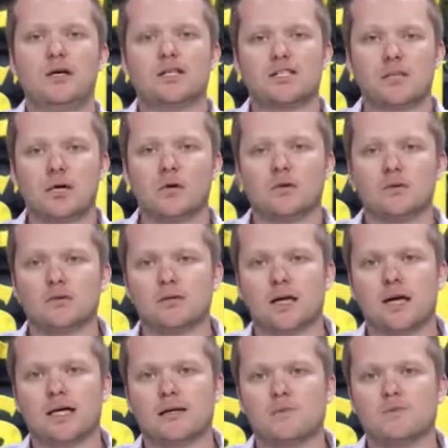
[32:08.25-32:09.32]
So
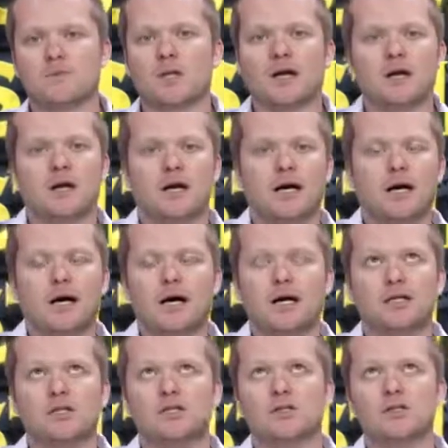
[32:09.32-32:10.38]
like
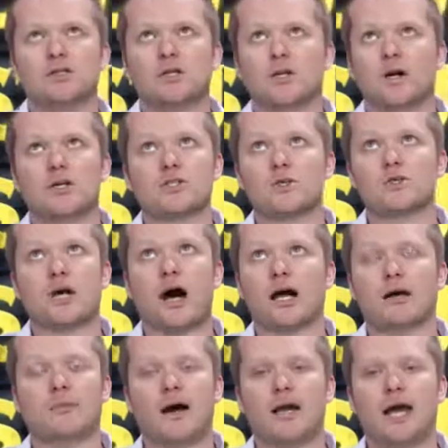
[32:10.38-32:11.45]
uh, you, you could also
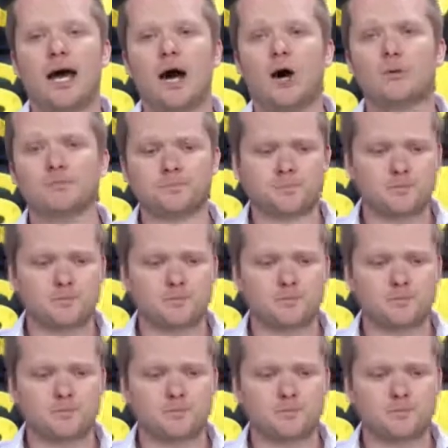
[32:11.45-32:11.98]
talk about how,